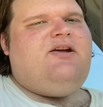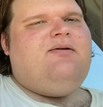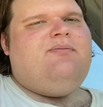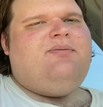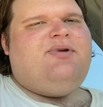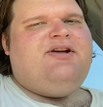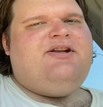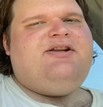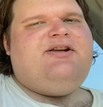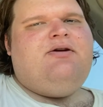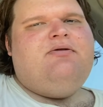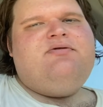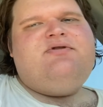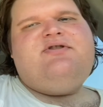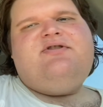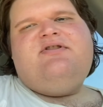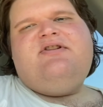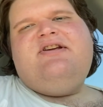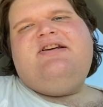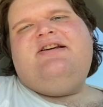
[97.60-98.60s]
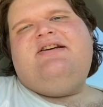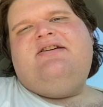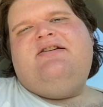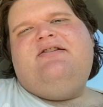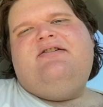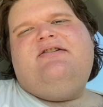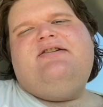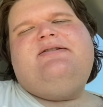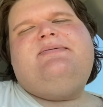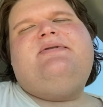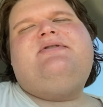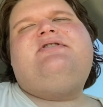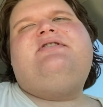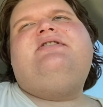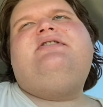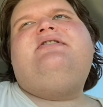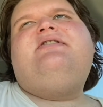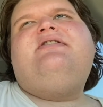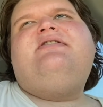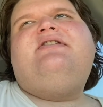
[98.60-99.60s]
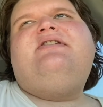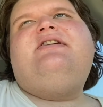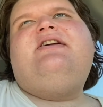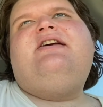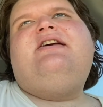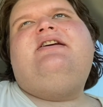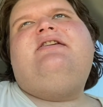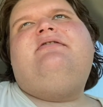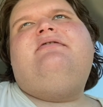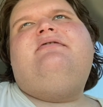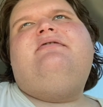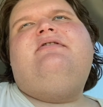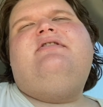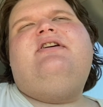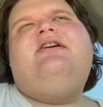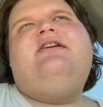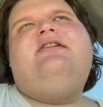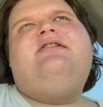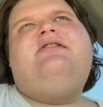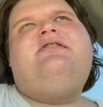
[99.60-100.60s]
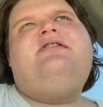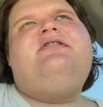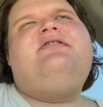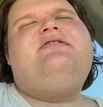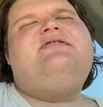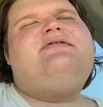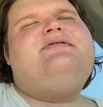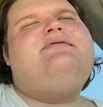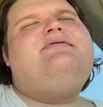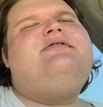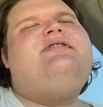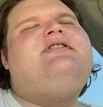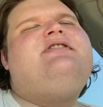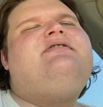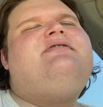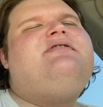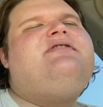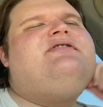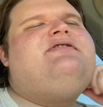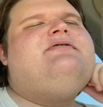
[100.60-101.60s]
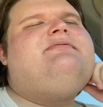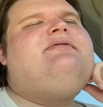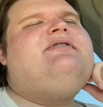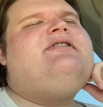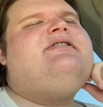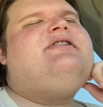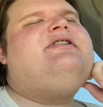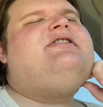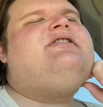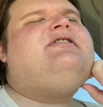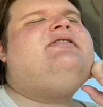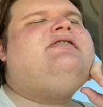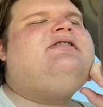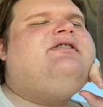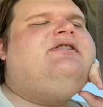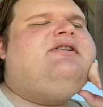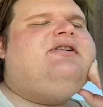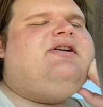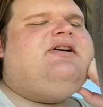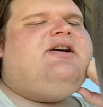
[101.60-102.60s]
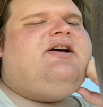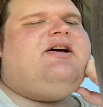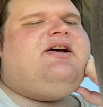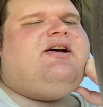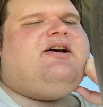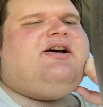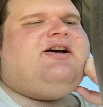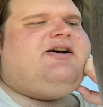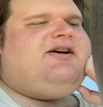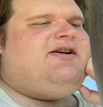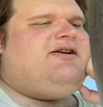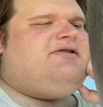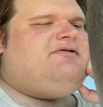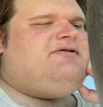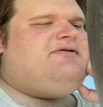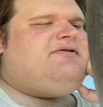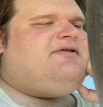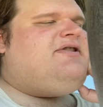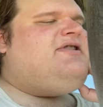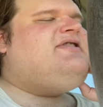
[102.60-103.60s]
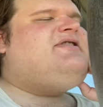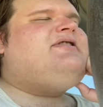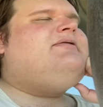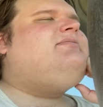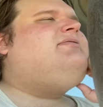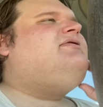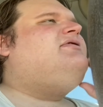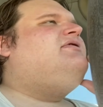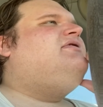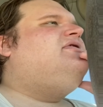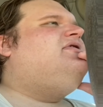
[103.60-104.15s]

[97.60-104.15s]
But usually, especially during the day and during the school year with nobody there, it was really simple.